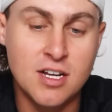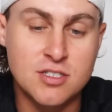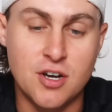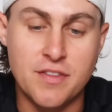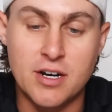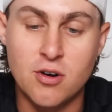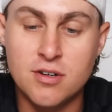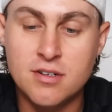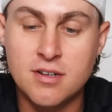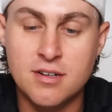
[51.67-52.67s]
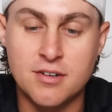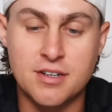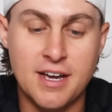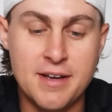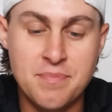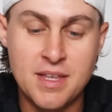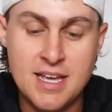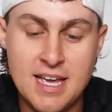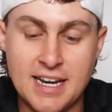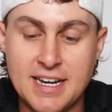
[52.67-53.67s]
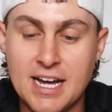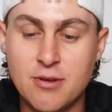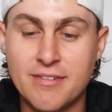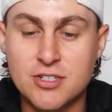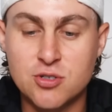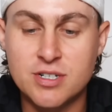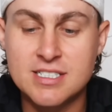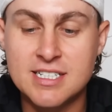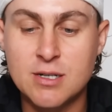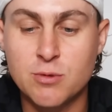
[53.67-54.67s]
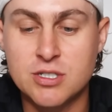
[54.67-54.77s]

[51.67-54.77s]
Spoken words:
Turn that on, okay? And now you have a joystick,